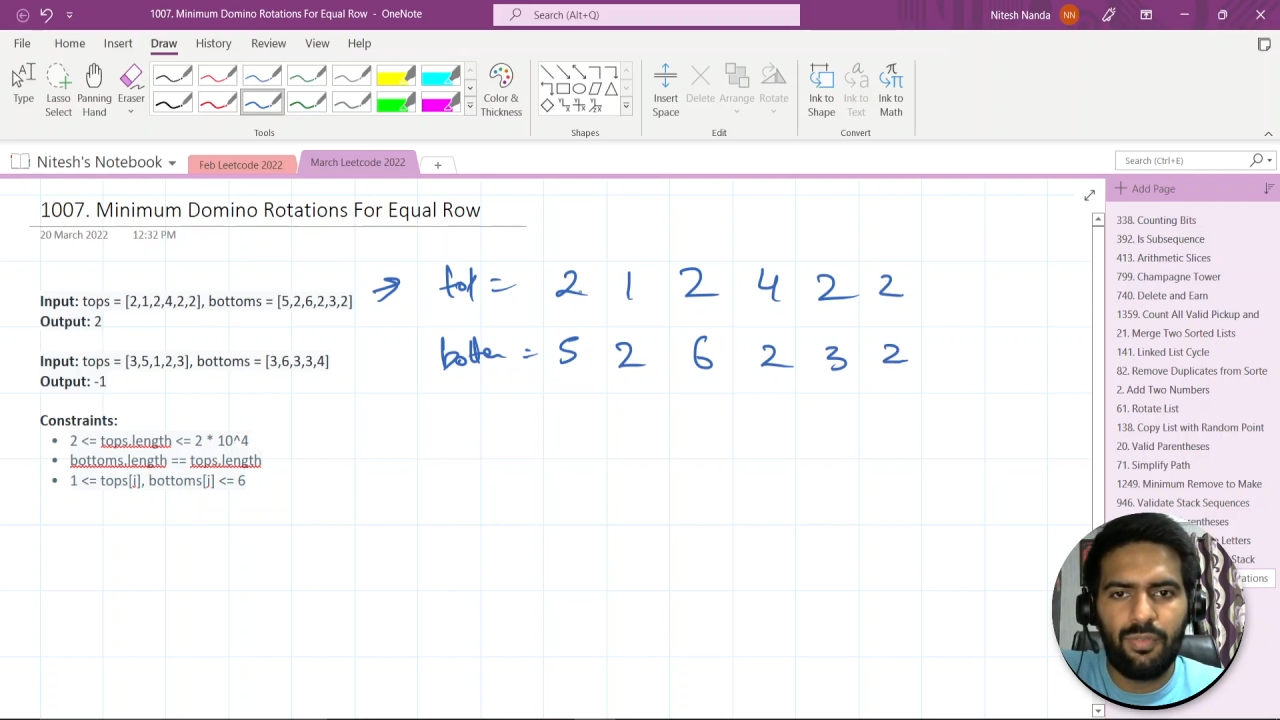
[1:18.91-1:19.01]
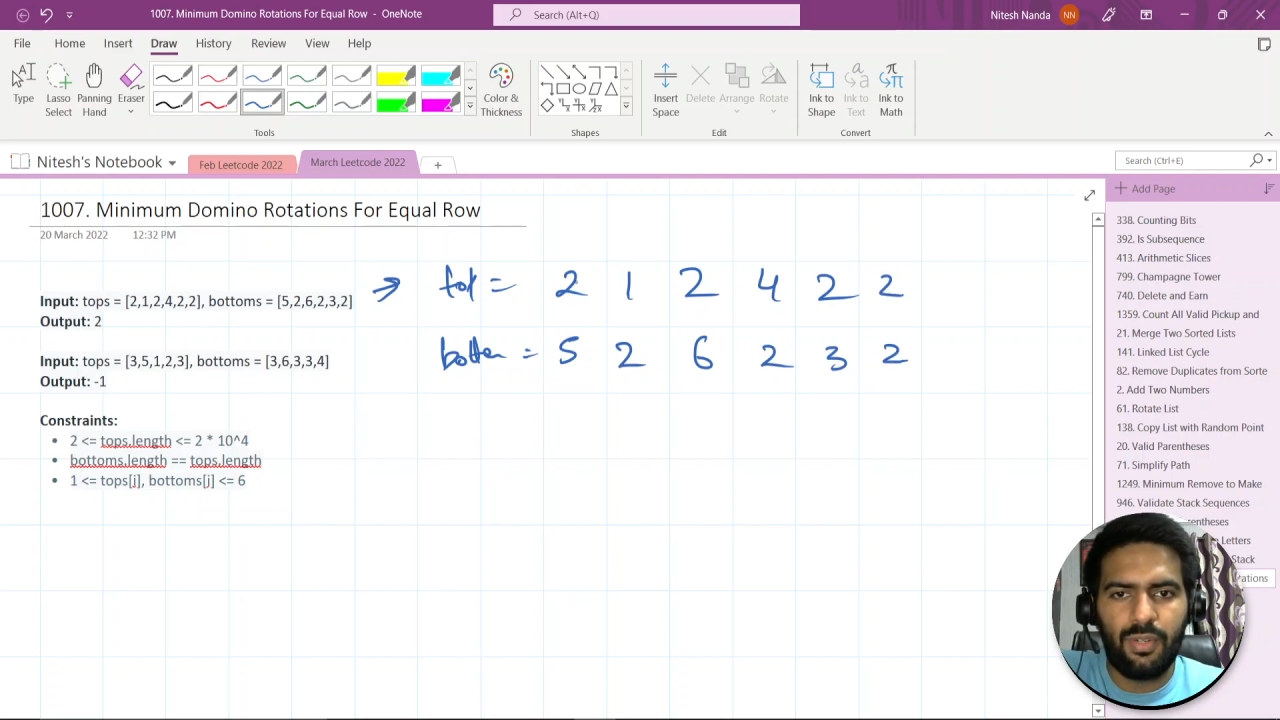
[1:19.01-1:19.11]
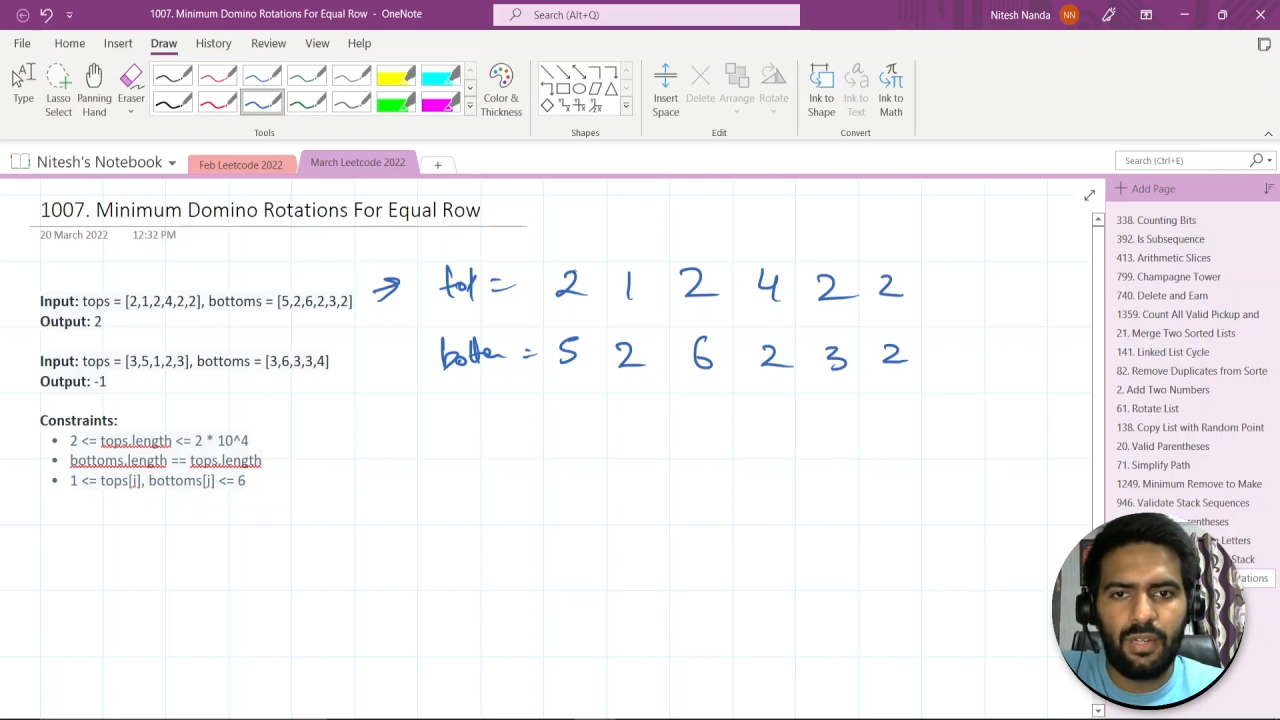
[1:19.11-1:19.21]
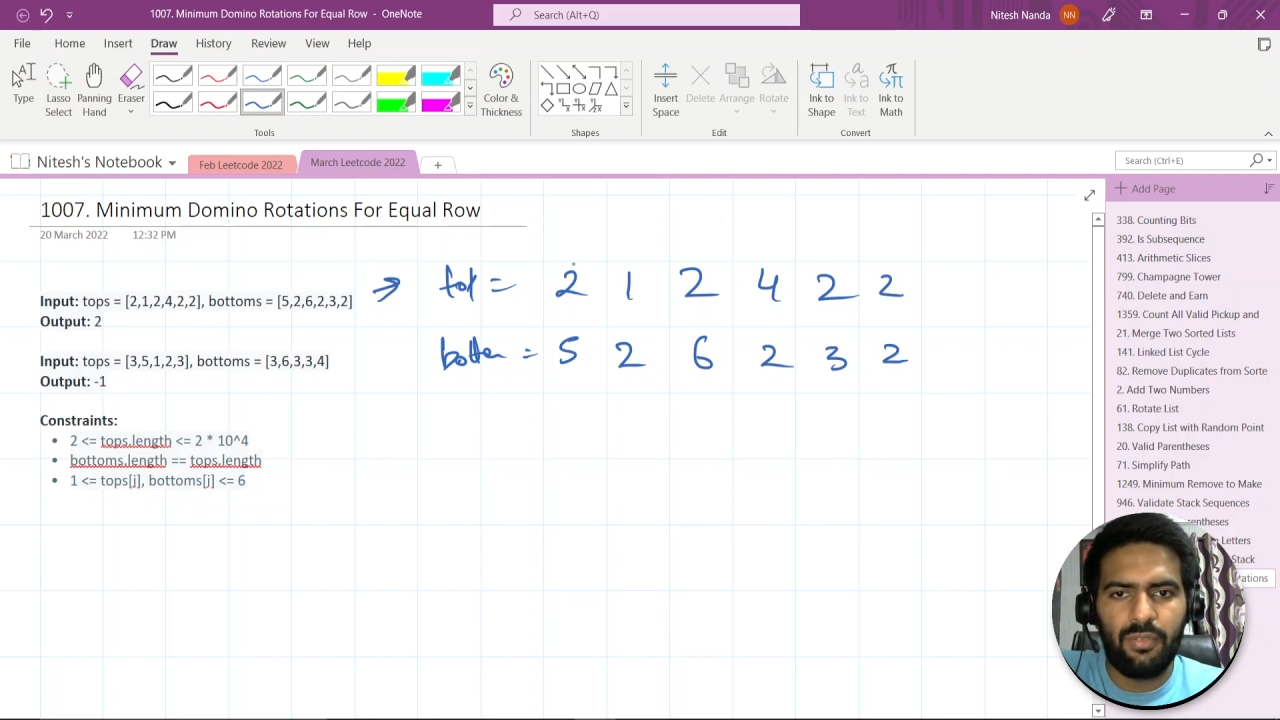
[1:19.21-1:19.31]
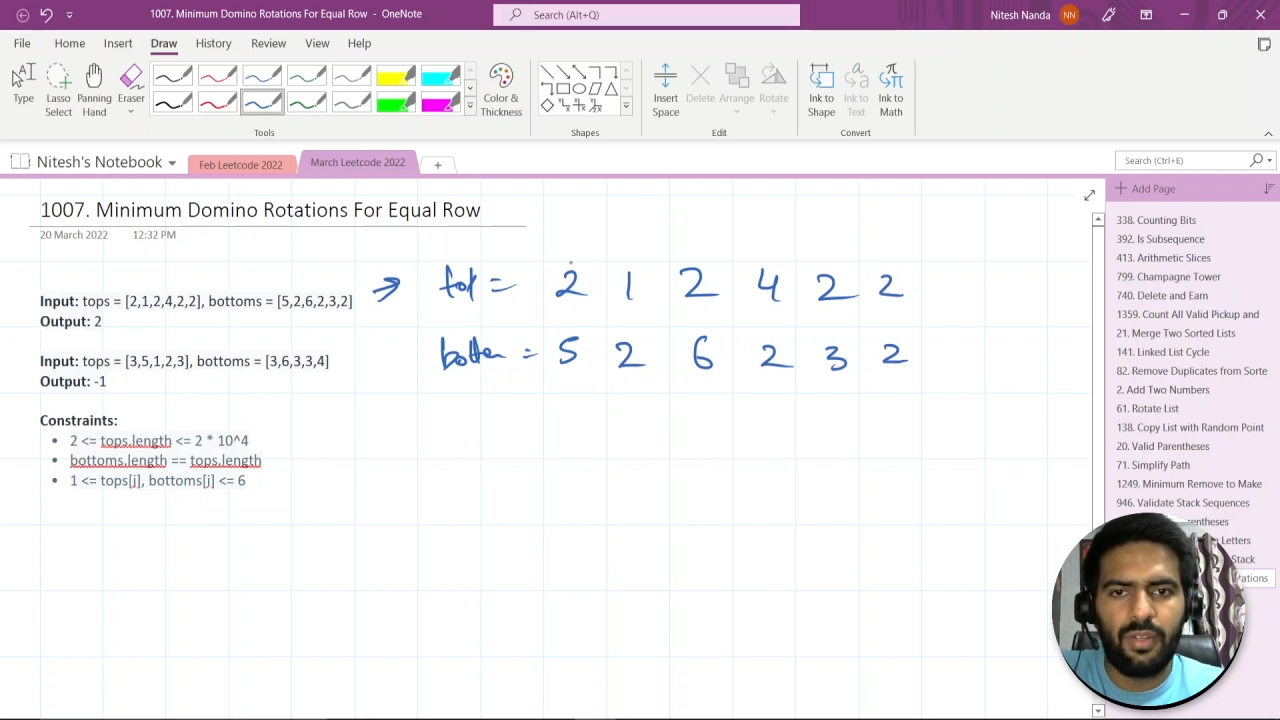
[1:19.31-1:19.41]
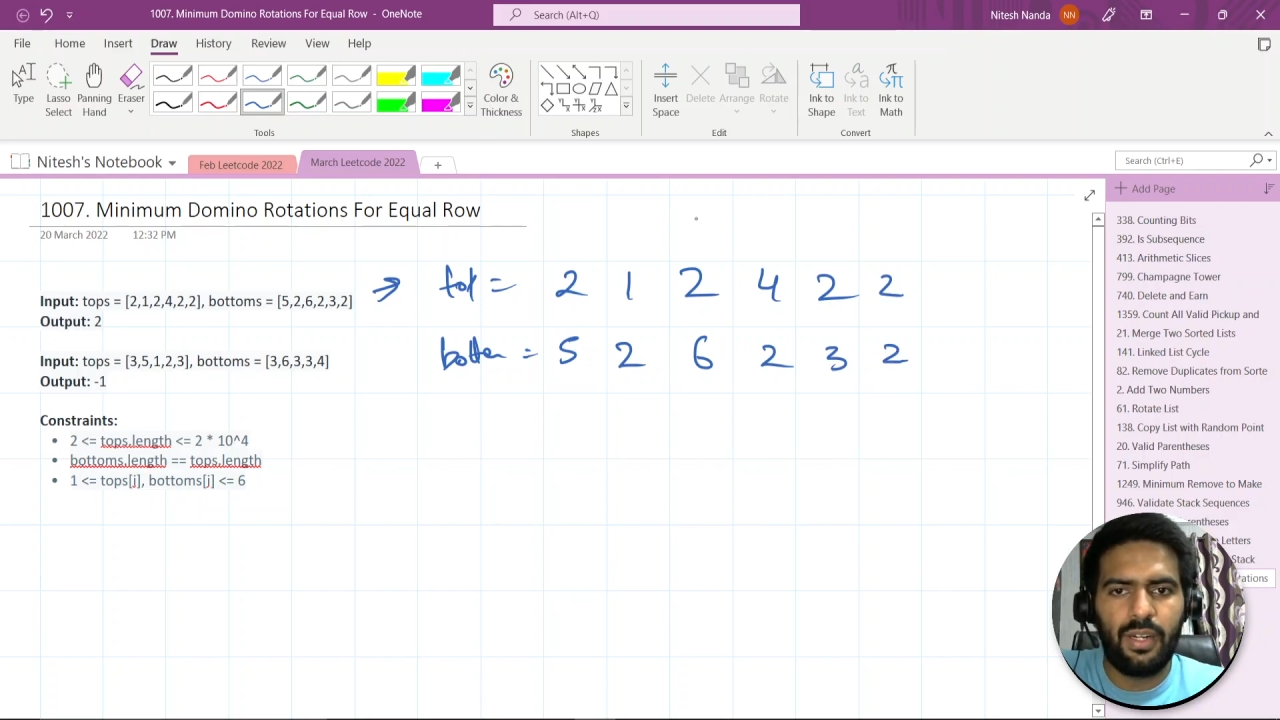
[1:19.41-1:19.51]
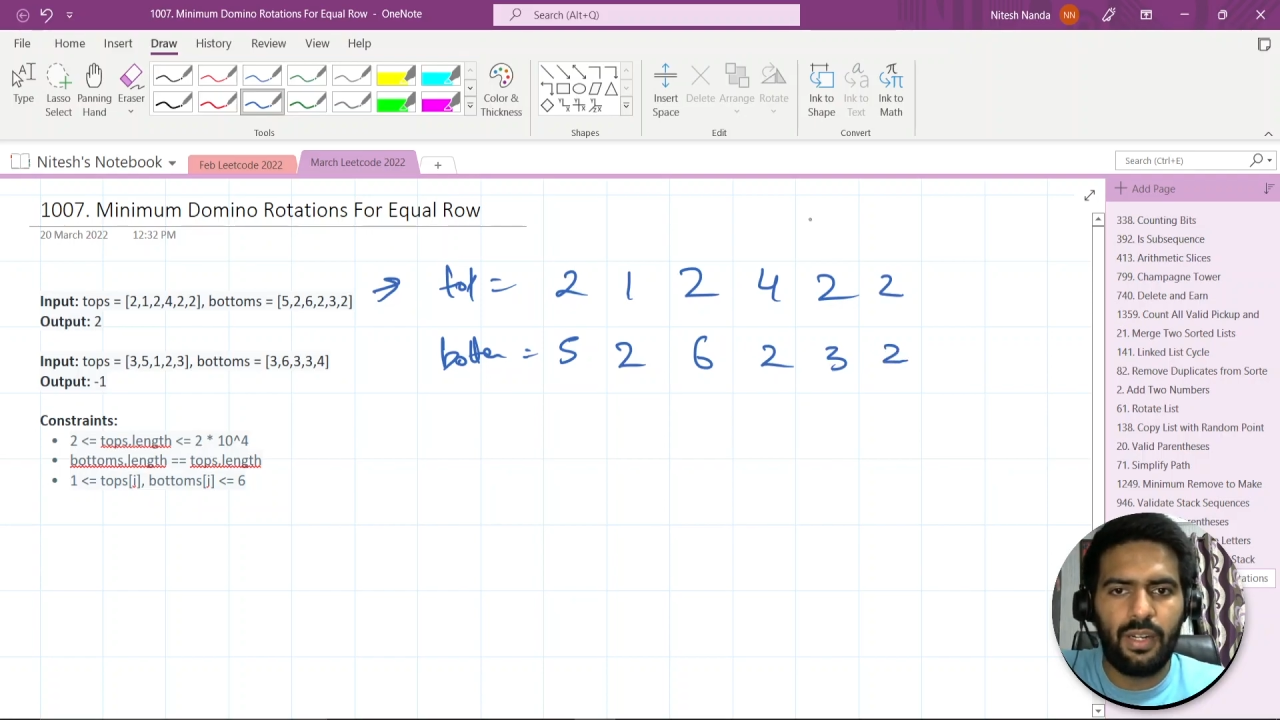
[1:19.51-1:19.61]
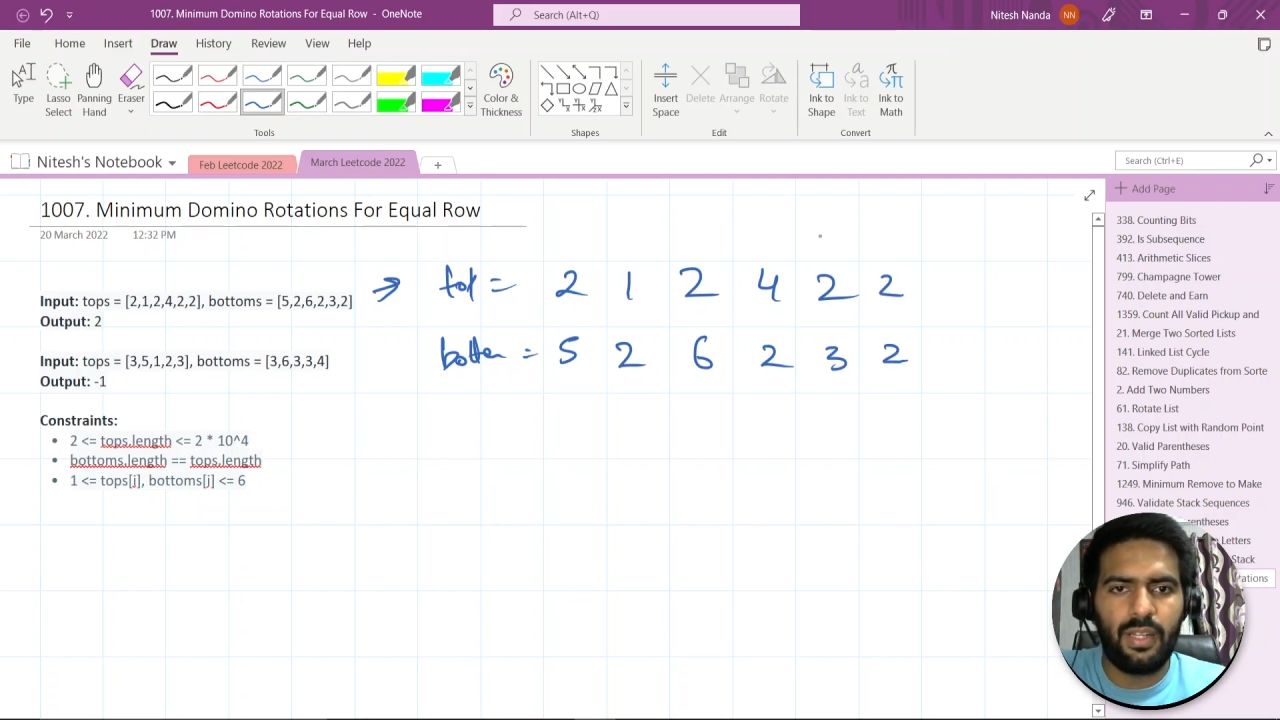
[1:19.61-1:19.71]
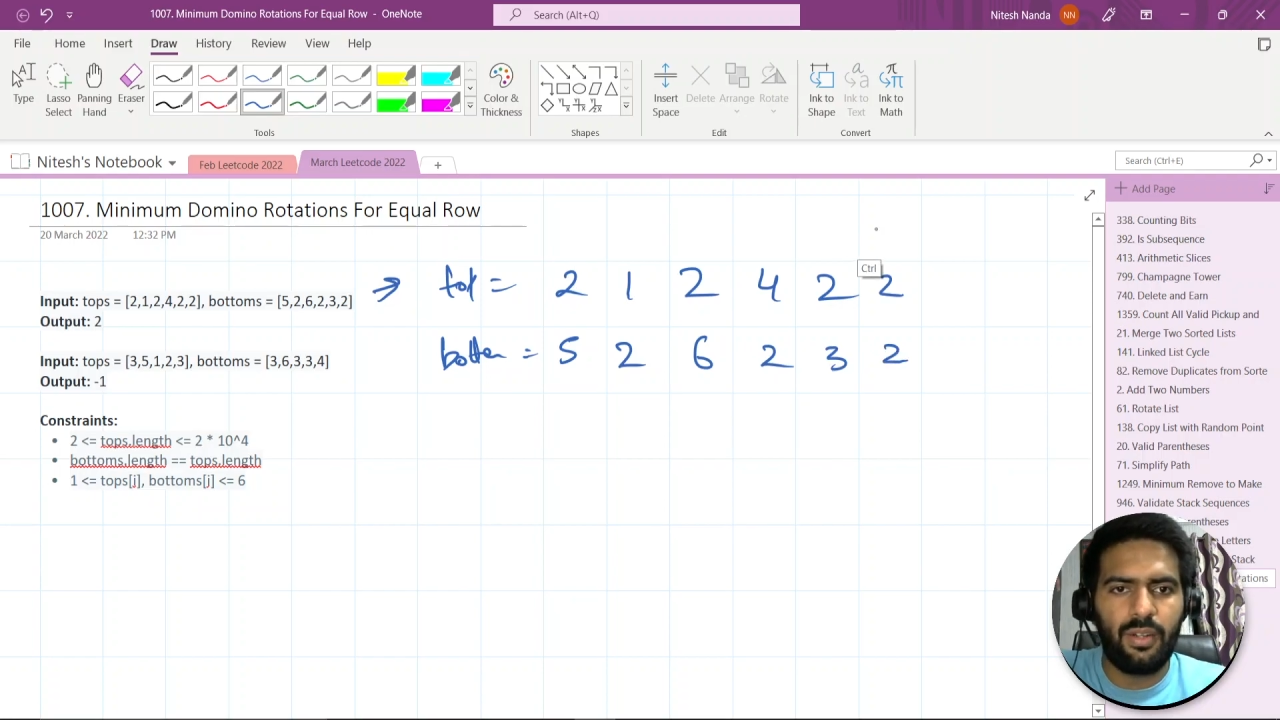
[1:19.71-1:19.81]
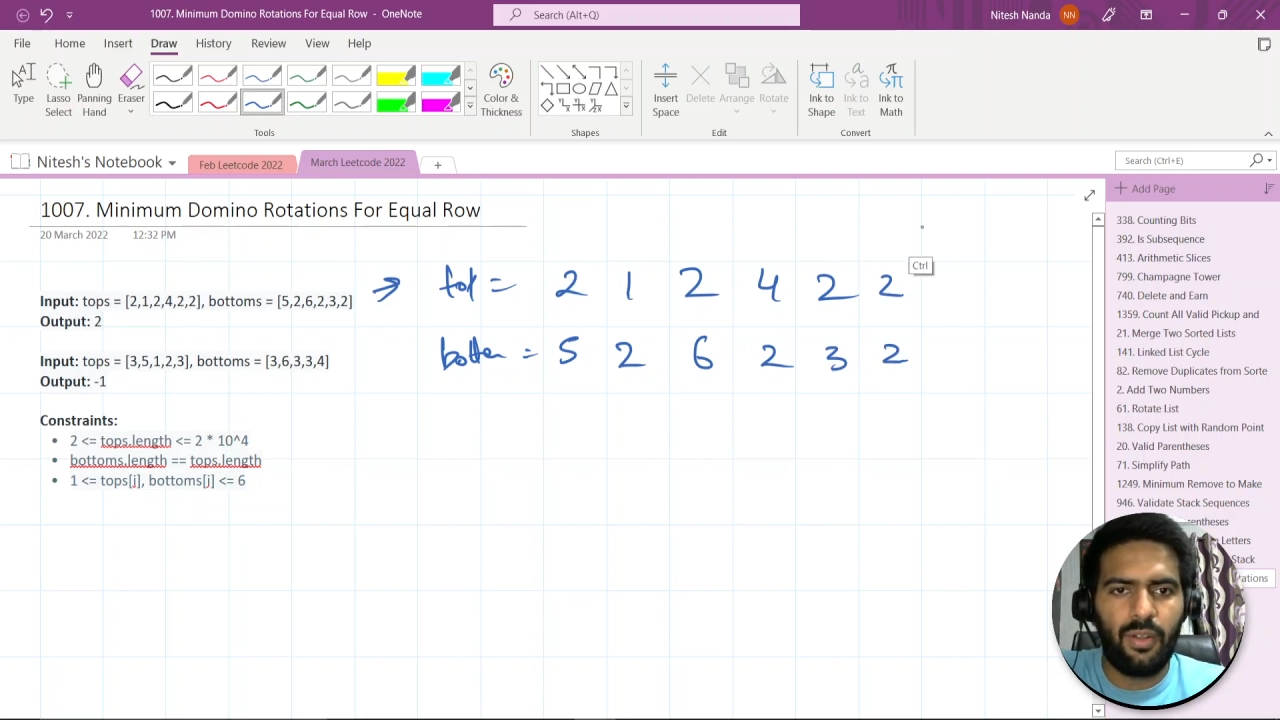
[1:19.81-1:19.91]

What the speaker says: to convert the